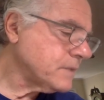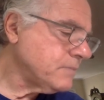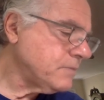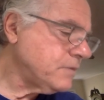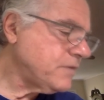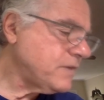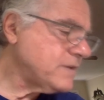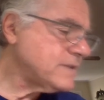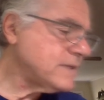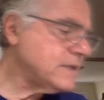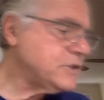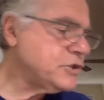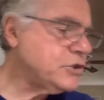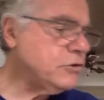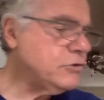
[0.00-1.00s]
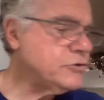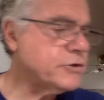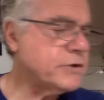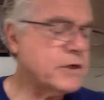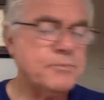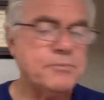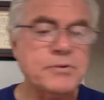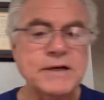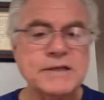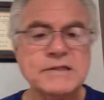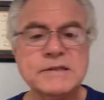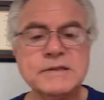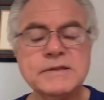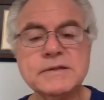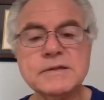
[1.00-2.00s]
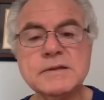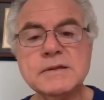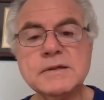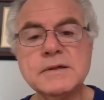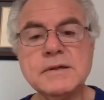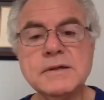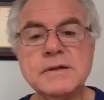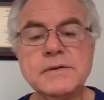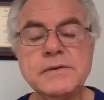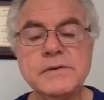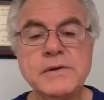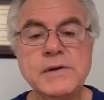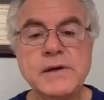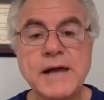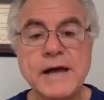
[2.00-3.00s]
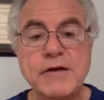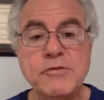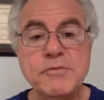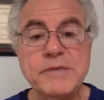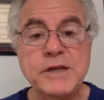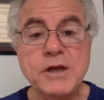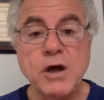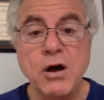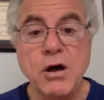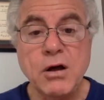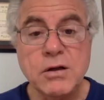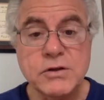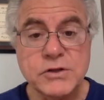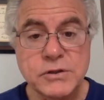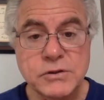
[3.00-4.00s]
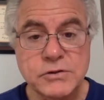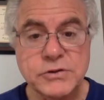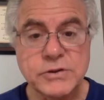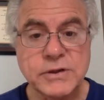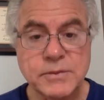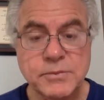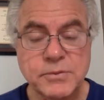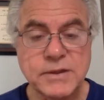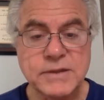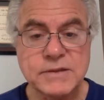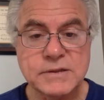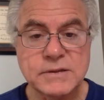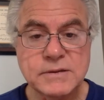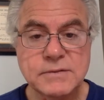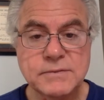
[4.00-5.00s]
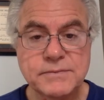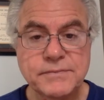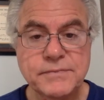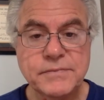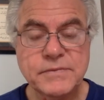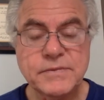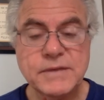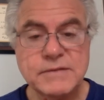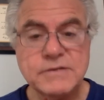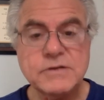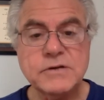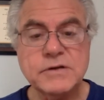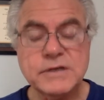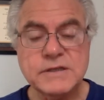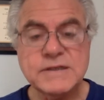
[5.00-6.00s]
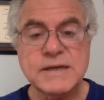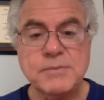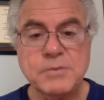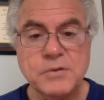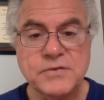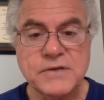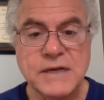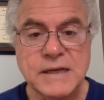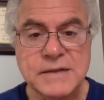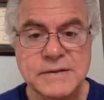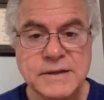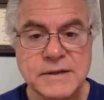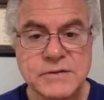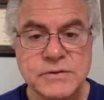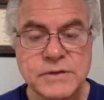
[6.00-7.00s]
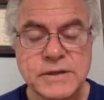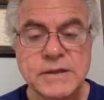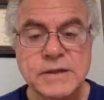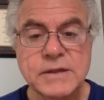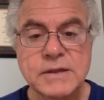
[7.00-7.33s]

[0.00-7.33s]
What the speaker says: But if I say children are present, I don't mean all children are present. That's a good example of context, right?